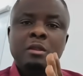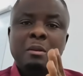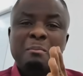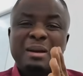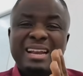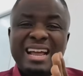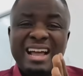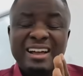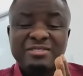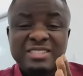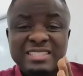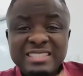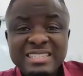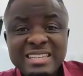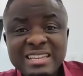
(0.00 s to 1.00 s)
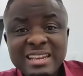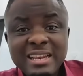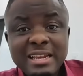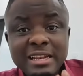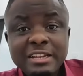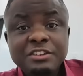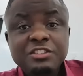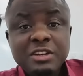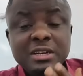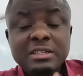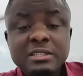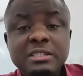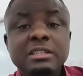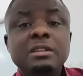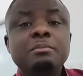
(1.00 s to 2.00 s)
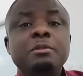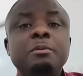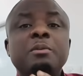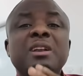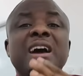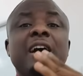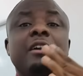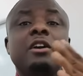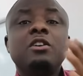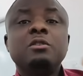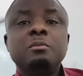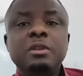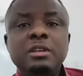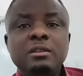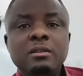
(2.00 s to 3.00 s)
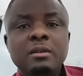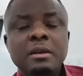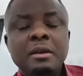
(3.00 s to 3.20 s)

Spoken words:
But I have literally seen people around me